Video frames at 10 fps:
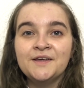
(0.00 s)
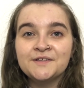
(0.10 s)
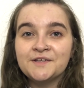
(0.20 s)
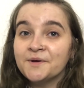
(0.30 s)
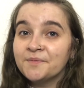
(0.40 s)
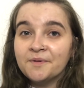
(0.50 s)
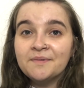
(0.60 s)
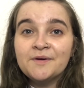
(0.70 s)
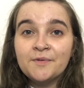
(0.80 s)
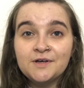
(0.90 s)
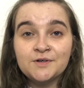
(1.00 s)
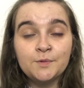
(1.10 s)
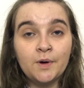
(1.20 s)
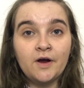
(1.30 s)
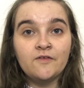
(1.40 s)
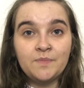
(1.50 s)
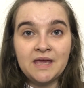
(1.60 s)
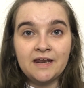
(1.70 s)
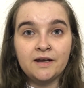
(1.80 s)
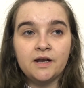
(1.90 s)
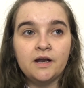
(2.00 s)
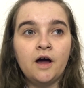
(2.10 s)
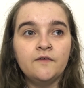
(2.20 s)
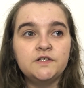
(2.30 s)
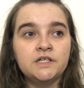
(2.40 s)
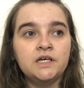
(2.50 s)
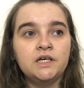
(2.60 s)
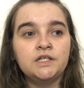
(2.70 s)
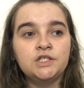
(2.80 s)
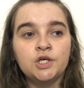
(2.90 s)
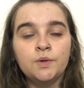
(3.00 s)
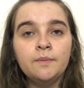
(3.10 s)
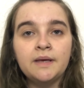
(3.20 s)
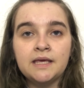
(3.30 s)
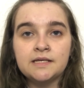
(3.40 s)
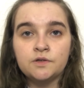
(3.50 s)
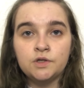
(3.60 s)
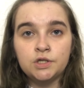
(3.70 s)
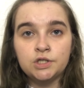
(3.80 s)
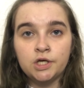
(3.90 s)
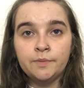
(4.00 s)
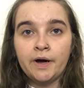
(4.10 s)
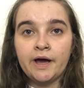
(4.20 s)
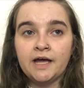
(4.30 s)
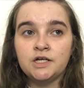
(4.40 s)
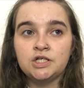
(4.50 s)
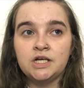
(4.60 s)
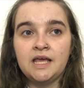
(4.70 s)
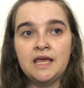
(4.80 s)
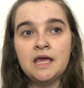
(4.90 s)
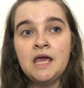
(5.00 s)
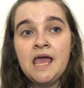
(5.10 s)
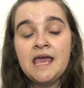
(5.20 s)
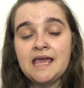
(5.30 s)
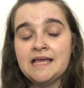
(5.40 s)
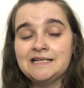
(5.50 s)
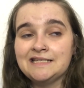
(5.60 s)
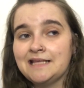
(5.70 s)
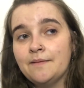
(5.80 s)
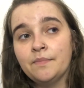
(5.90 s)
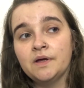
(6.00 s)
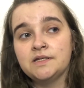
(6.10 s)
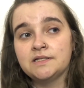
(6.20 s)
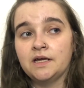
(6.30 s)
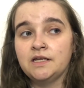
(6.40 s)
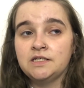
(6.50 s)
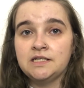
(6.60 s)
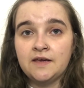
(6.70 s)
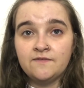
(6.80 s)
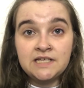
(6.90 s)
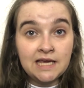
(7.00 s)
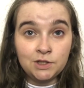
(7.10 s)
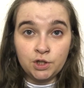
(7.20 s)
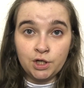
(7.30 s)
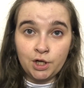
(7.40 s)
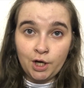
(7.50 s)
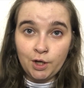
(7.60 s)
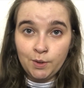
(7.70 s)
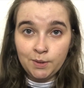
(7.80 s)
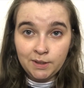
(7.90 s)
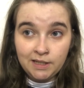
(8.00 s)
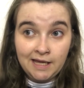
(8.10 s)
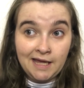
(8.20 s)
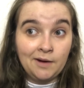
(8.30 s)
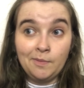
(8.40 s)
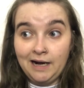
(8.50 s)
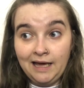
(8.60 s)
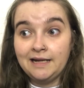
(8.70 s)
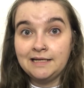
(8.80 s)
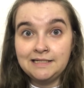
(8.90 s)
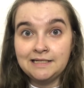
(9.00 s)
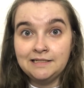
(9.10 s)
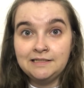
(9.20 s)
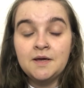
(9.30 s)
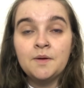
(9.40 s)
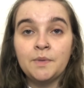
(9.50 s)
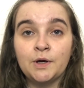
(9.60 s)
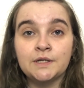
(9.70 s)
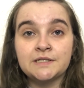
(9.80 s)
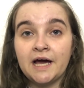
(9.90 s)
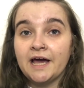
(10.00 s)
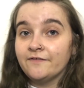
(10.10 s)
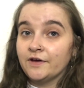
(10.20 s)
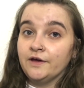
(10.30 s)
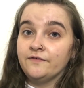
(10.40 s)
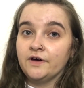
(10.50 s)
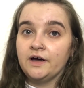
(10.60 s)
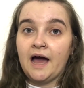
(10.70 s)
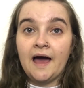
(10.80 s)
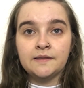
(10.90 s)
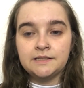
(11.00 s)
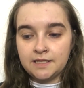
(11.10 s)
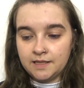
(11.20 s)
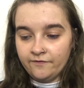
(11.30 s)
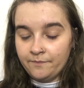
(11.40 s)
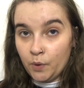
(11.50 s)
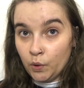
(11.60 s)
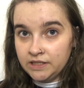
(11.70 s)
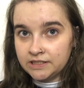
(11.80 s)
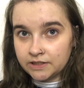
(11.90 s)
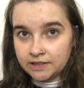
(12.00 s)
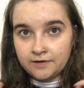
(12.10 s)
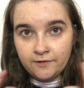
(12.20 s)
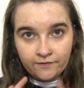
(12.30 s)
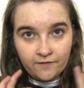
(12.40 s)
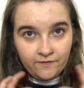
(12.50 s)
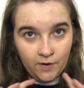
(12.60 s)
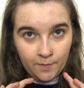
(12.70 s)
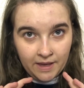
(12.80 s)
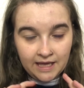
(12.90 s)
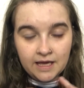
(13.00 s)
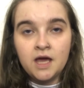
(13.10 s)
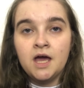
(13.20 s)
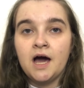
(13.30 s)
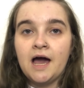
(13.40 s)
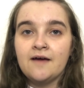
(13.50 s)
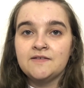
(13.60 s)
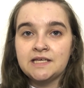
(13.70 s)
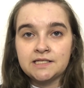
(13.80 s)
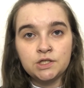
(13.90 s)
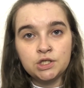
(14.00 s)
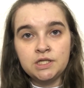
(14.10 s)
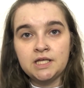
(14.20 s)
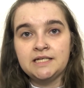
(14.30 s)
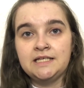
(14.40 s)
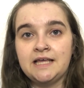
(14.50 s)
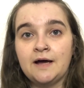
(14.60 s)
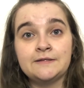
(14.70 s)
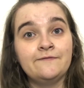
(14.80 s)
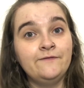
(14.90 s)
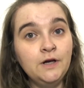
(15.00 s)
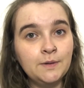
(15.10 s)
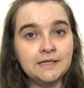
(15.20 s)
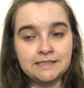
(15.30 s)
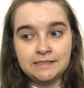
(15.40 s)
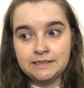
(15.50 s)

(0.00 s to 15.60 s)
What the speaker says: So you're probably wondering where I've been. After 2 and a bit years on YouTube, I actually, in December, decided to give TikTok a go. And I'm glad I did, because I have over, at the point of filming, I have 630,000 followers,